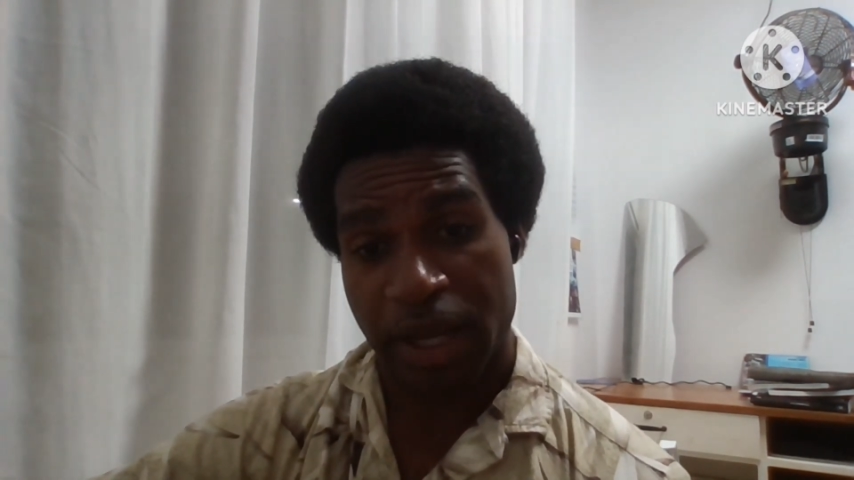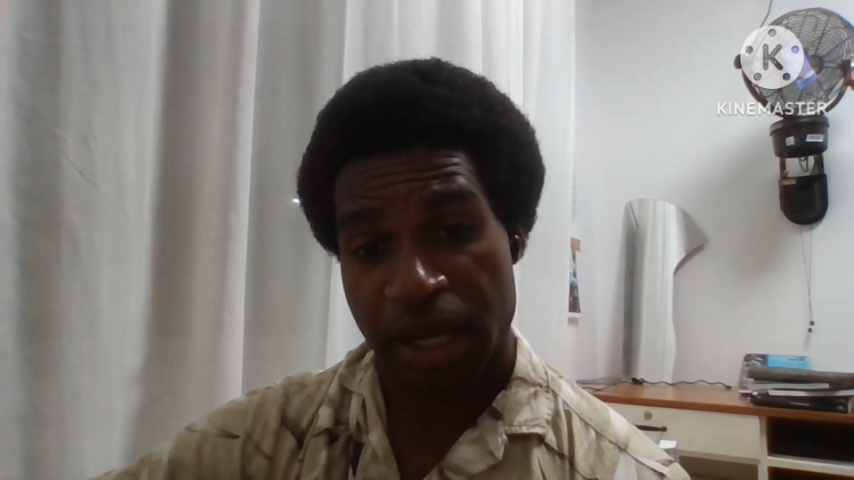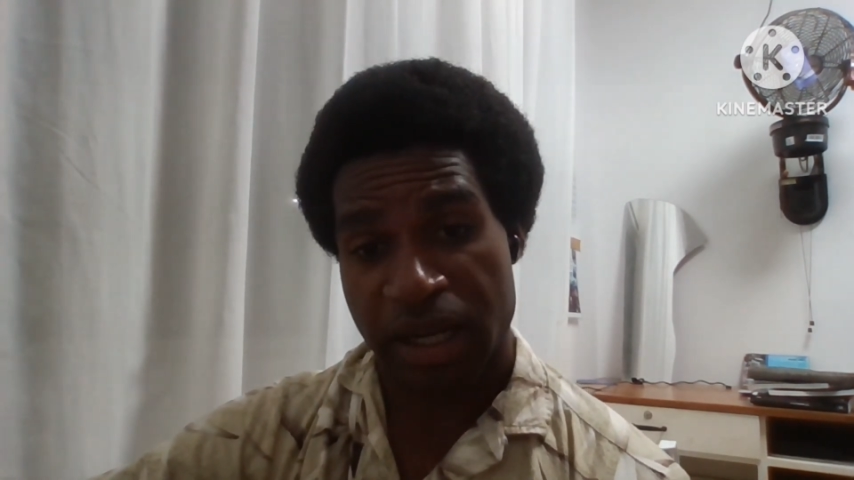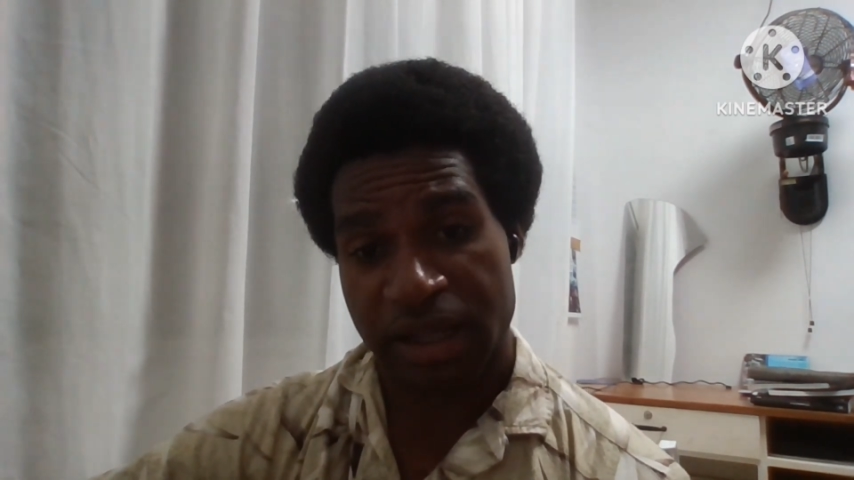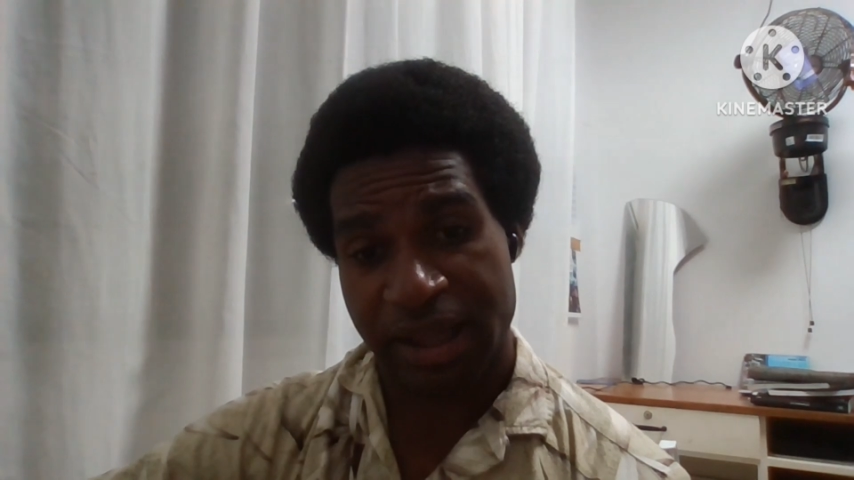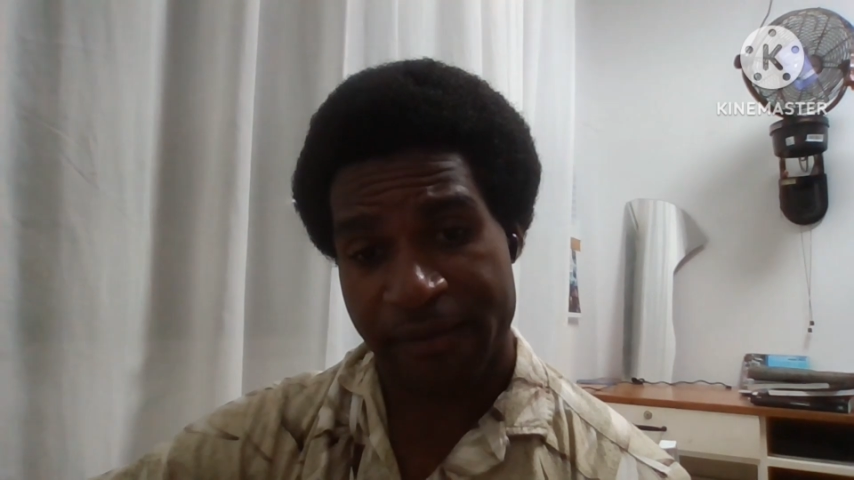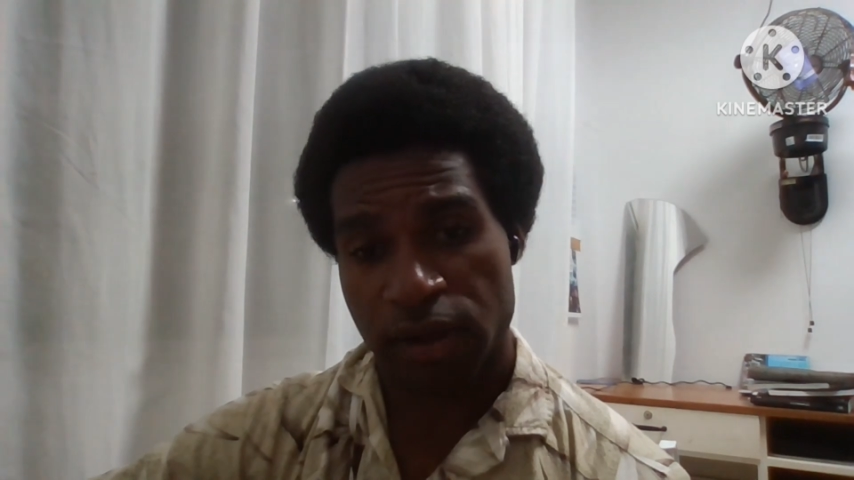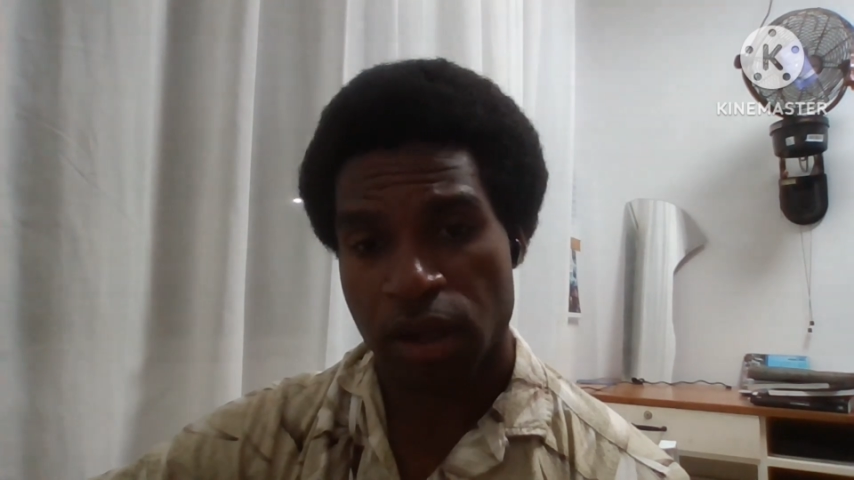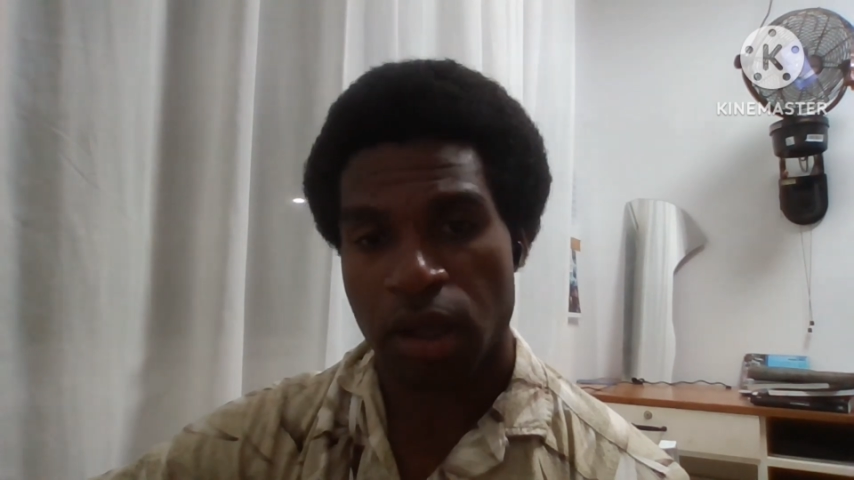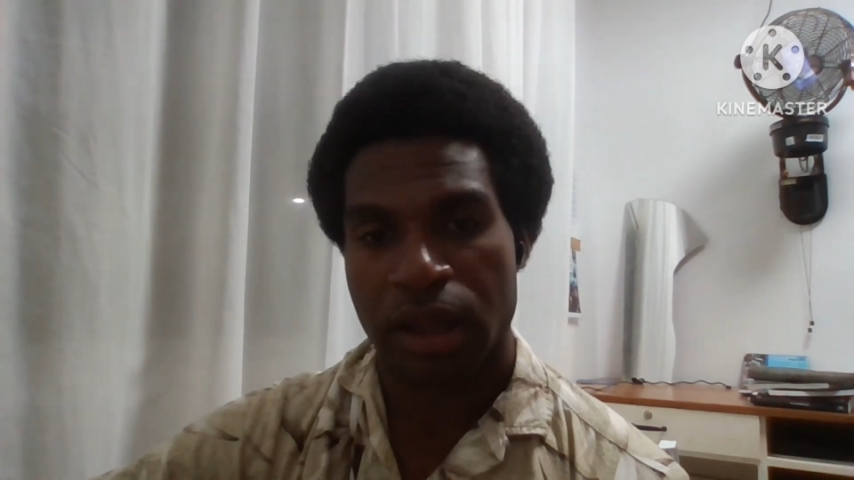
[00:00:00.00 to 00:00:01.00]
beginning
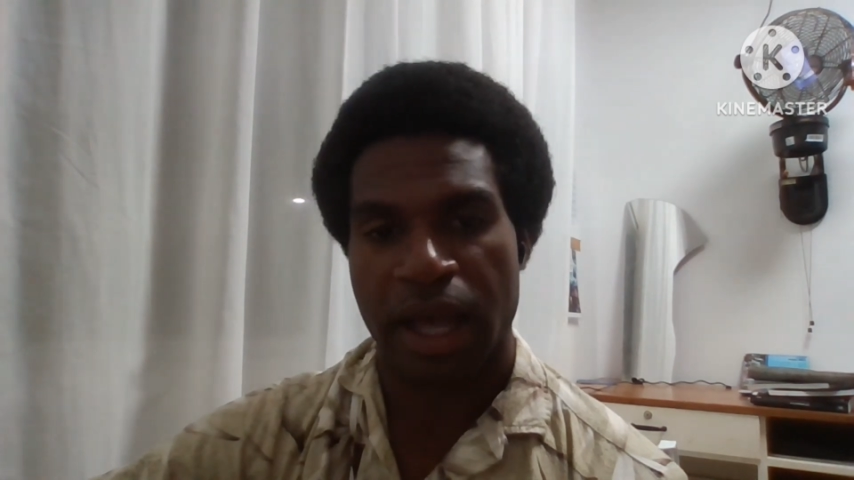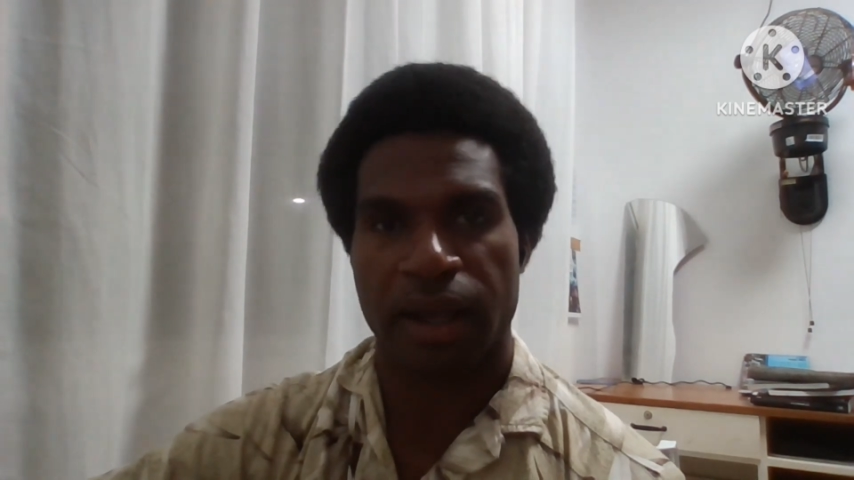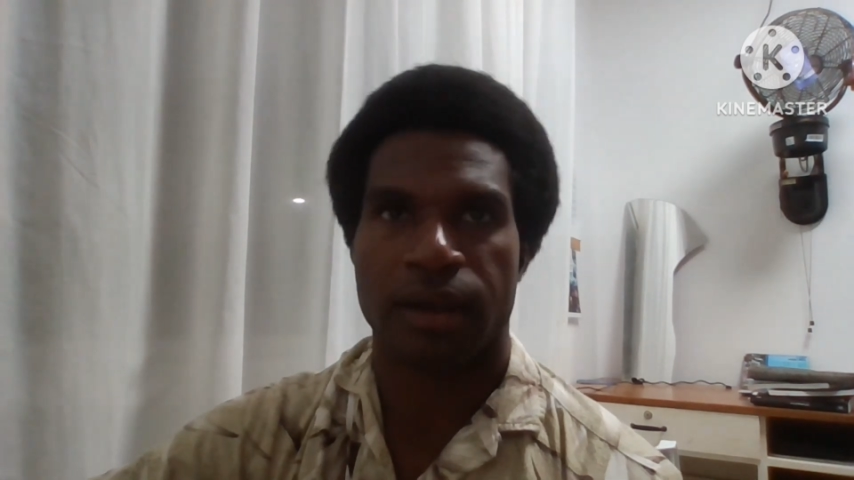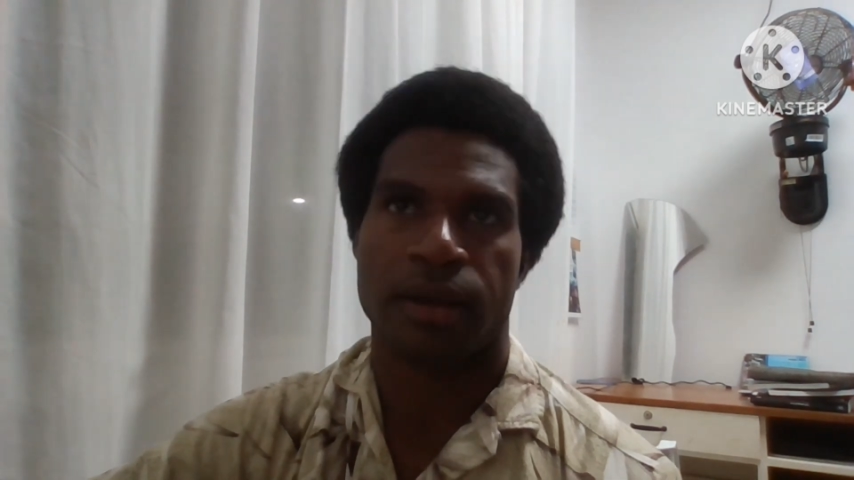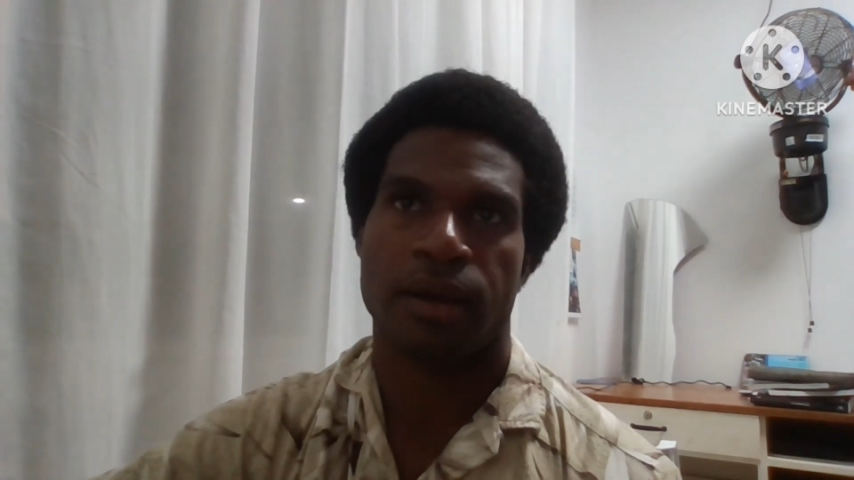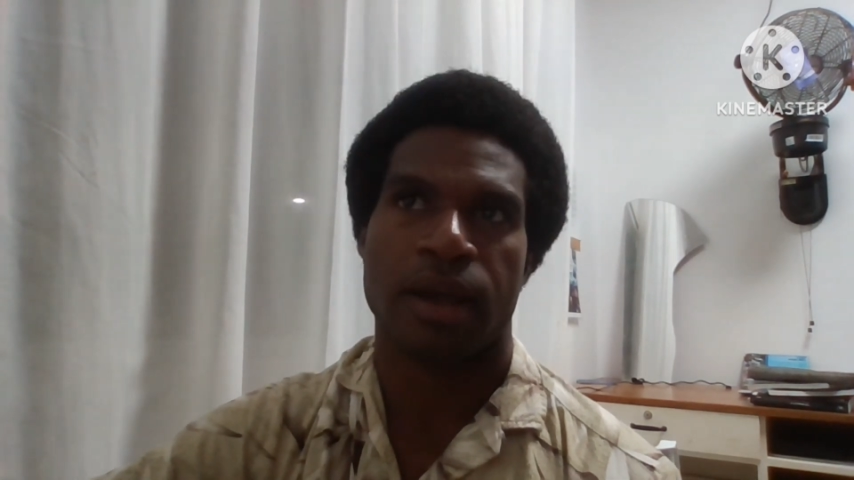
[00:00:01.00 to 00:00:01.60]
level, like